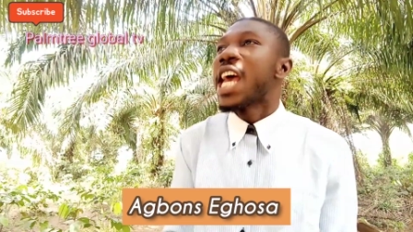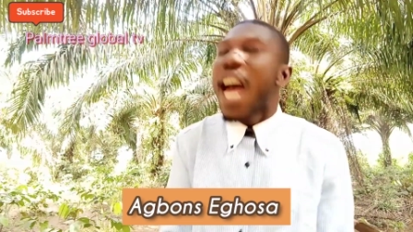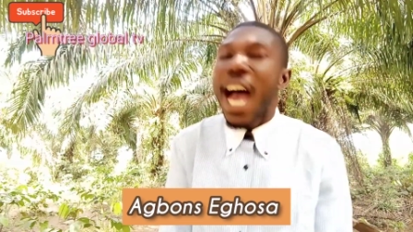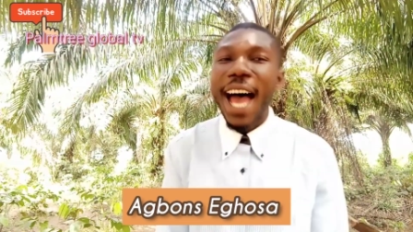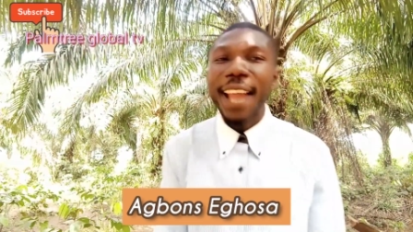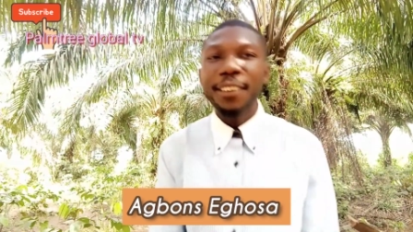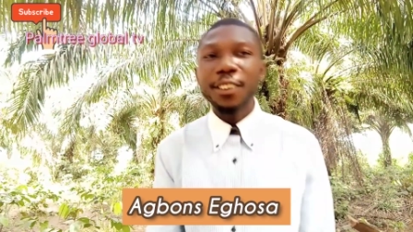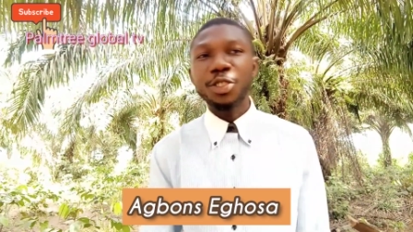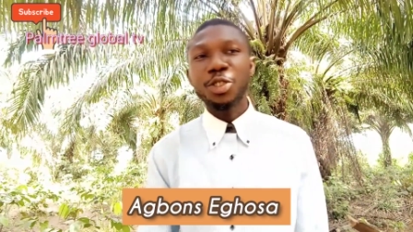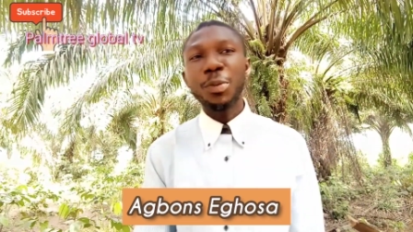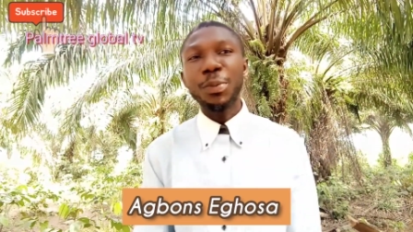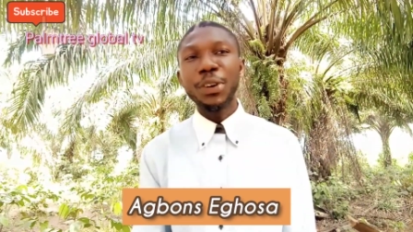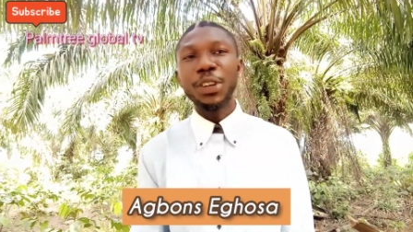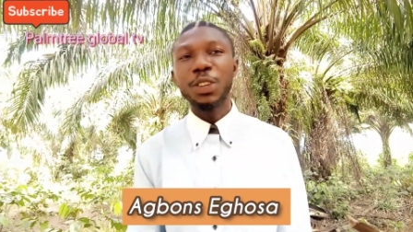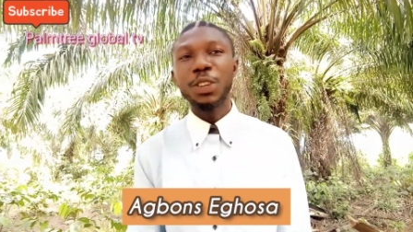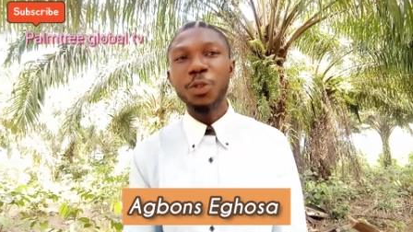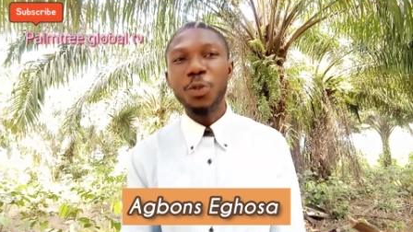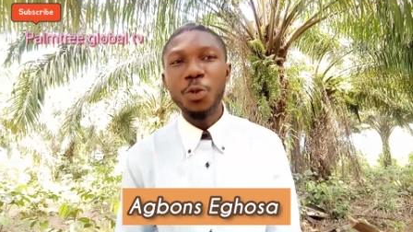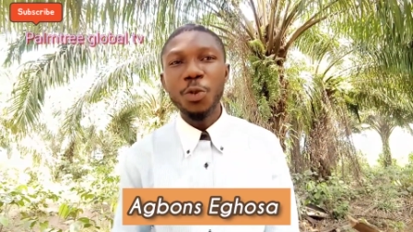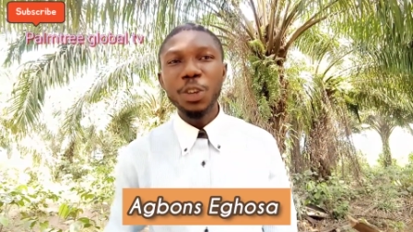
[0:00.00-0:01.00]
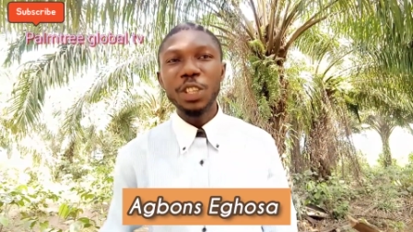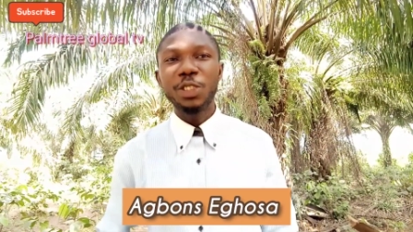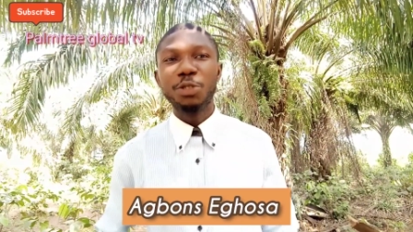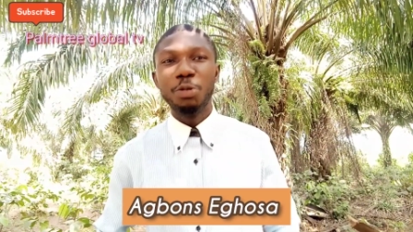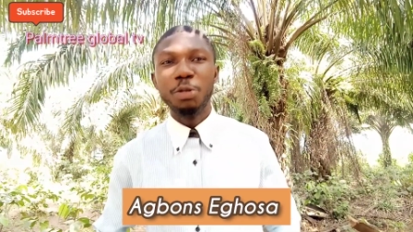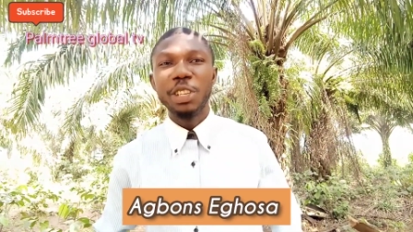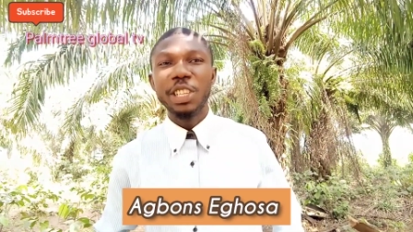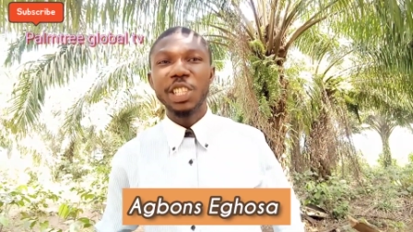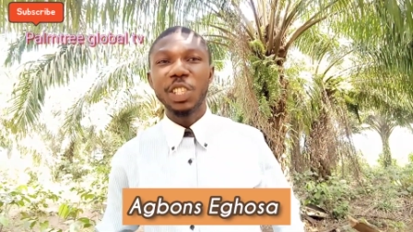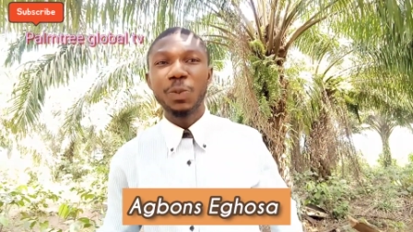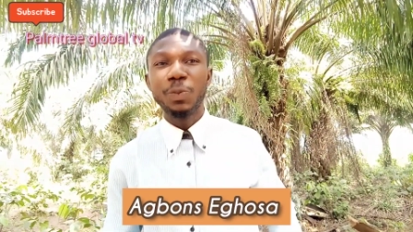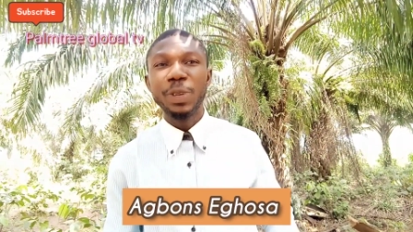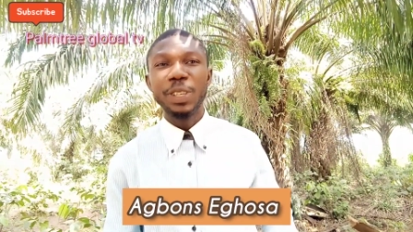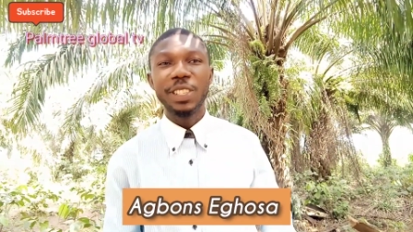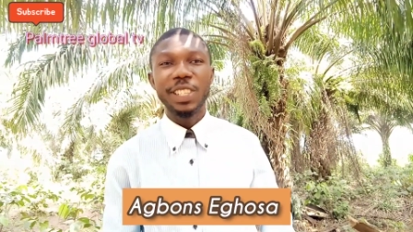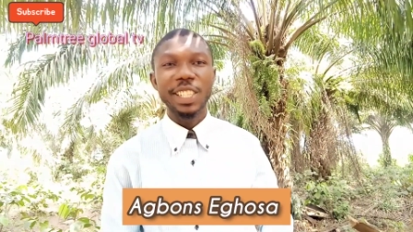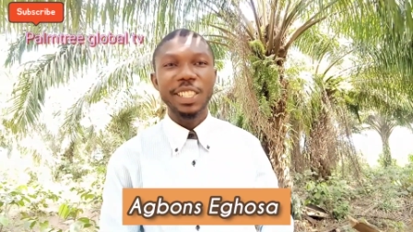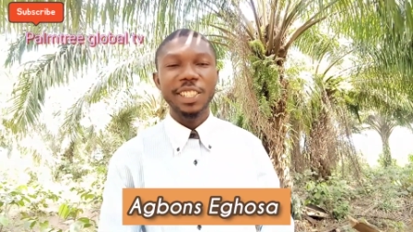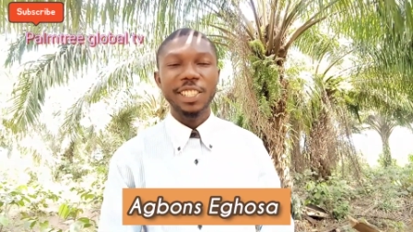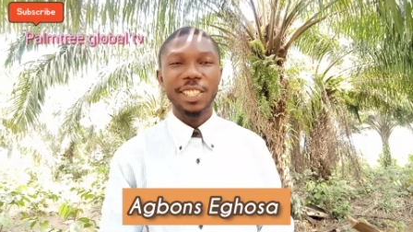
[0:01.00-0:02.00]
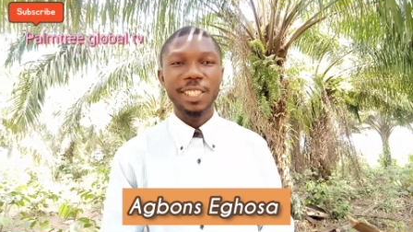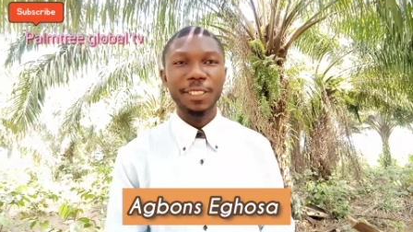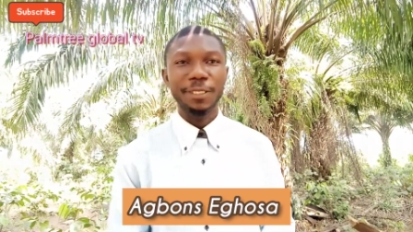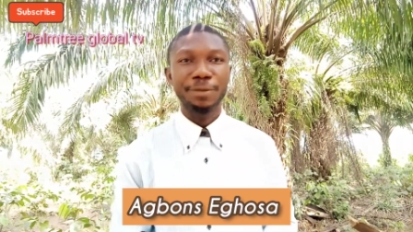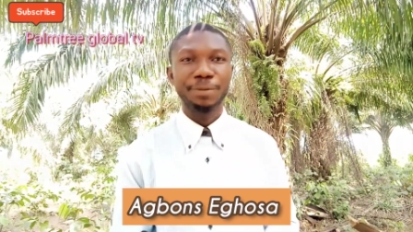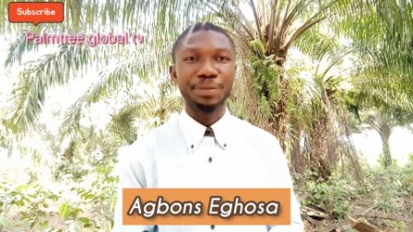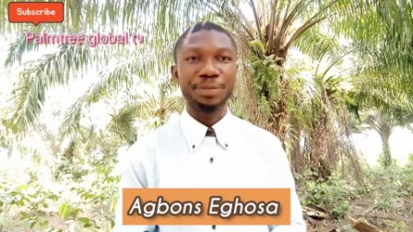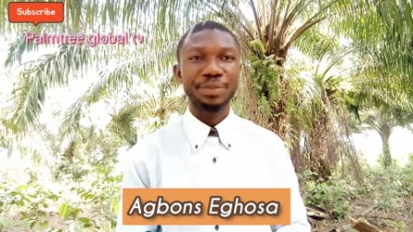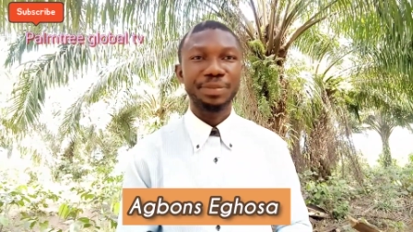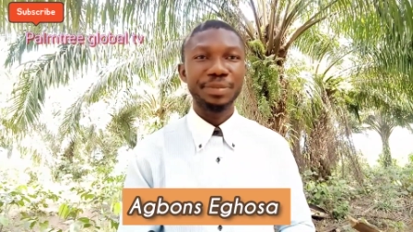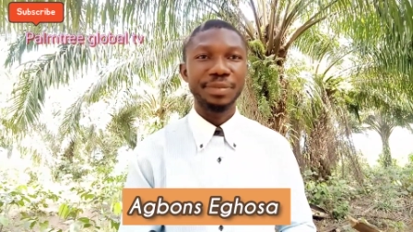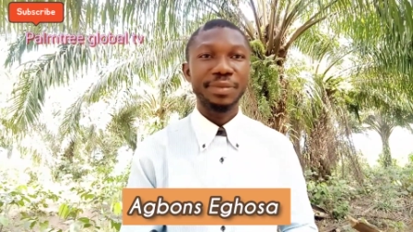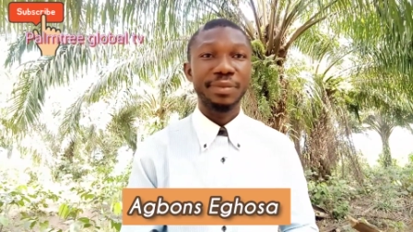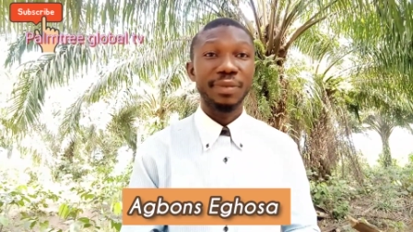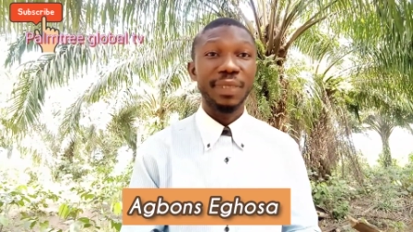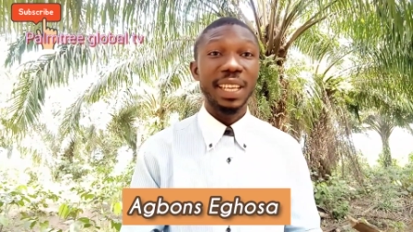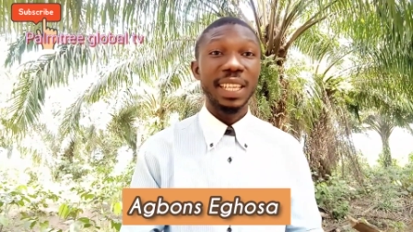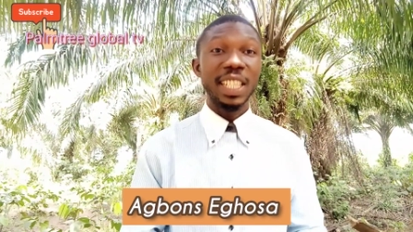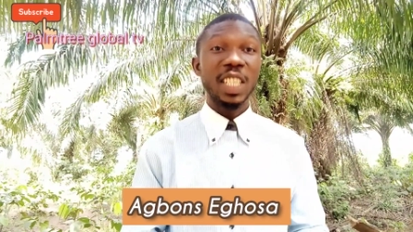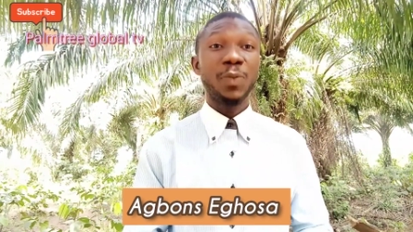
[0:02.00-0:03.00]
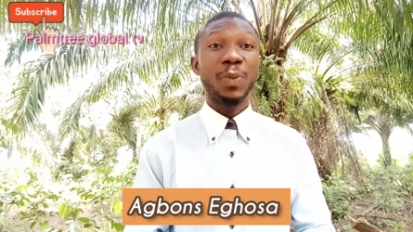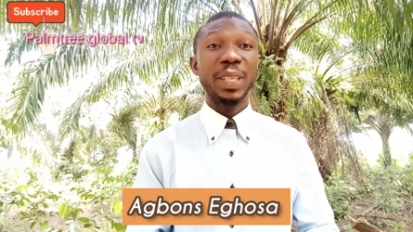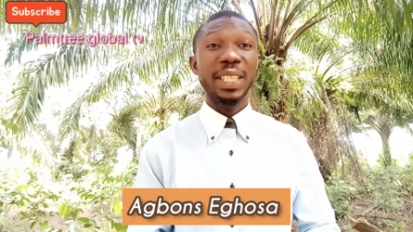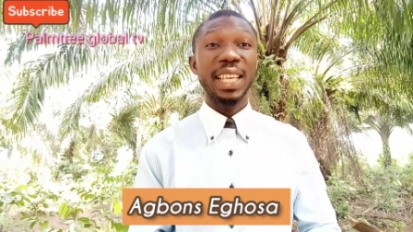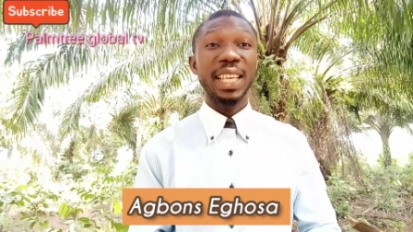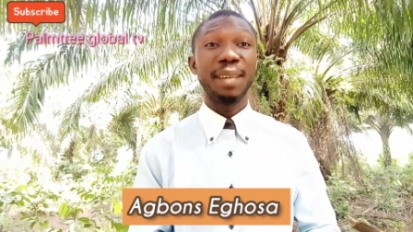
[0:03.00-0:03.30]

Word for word: This money you are spending for mineral or unnecessary things,